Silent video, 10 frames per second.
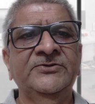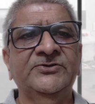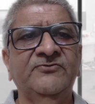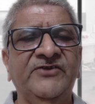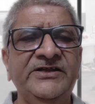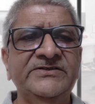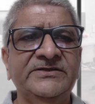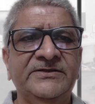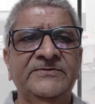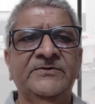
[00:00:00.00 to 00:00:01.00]
So friends,
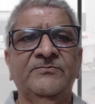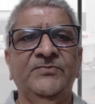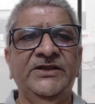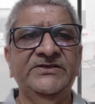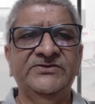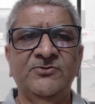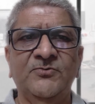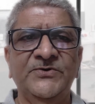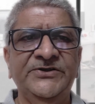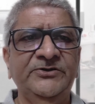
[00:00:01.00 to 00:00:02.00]
please
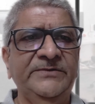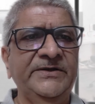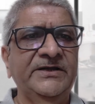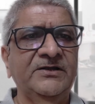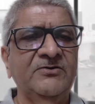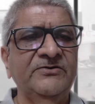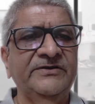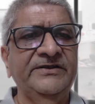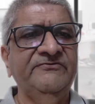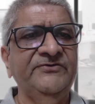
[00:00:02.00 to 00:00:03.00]
open your Demat
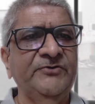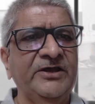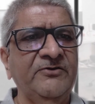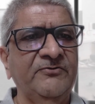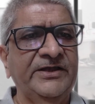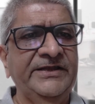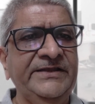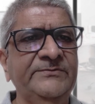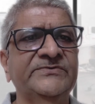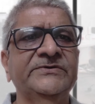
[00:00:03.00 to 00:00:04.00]
account if you have
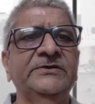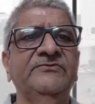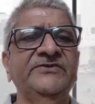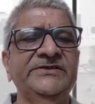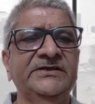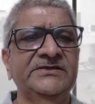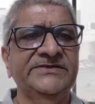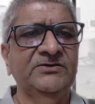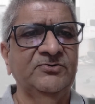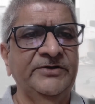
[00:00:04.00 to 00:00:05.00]
any physical
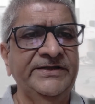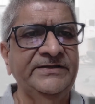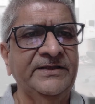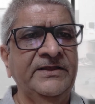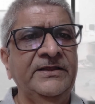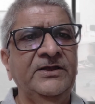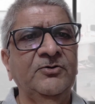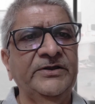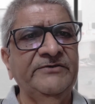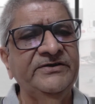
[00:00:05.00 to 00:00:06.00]
shareholding,
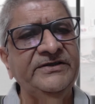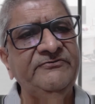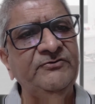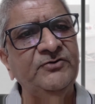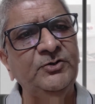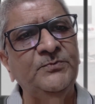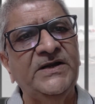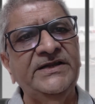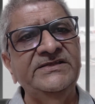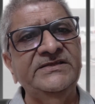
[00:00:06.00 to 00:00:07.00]
or even if you want to
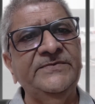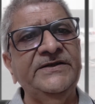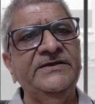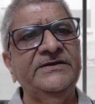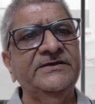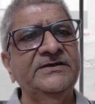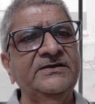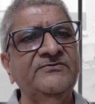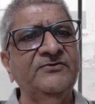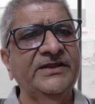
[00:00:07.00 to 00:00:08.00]
participate
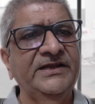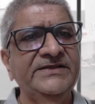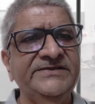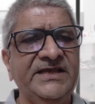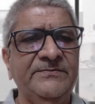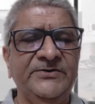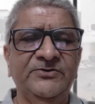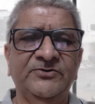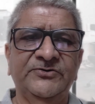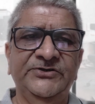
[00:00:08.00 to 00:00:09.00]
for LIC
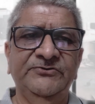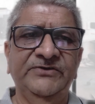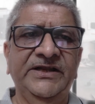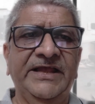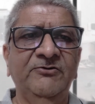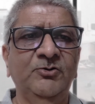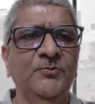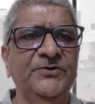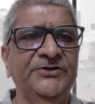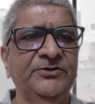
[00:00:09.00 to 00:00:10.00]
IPO, you will have to
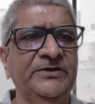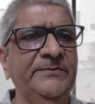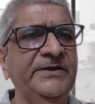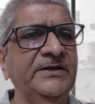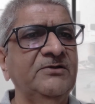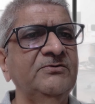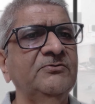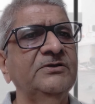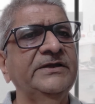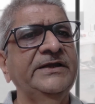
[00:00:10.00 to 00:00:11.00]
open your Demat account,
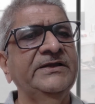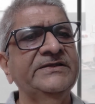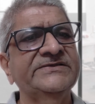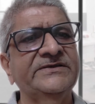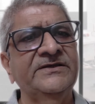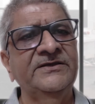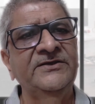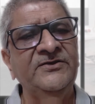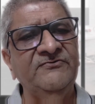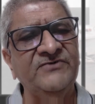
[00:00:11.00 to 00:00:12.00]

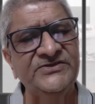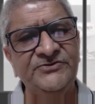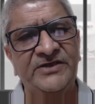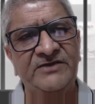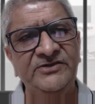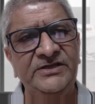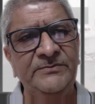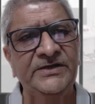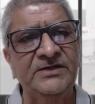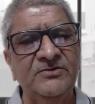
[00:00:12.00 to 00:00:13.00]
once you have the
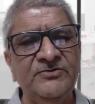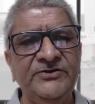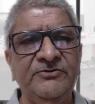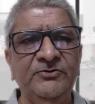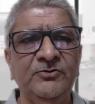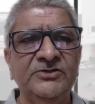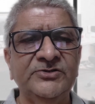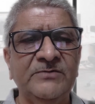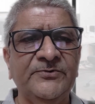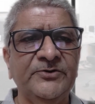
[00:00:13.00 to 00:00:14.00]
Demat account, you have to
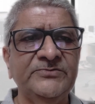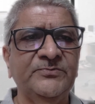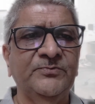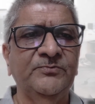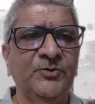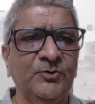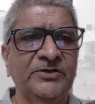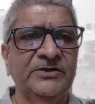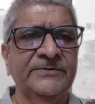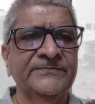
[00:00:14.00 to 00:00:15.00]
also approach
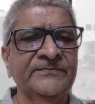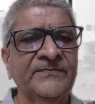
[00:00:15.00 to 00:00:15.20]
broker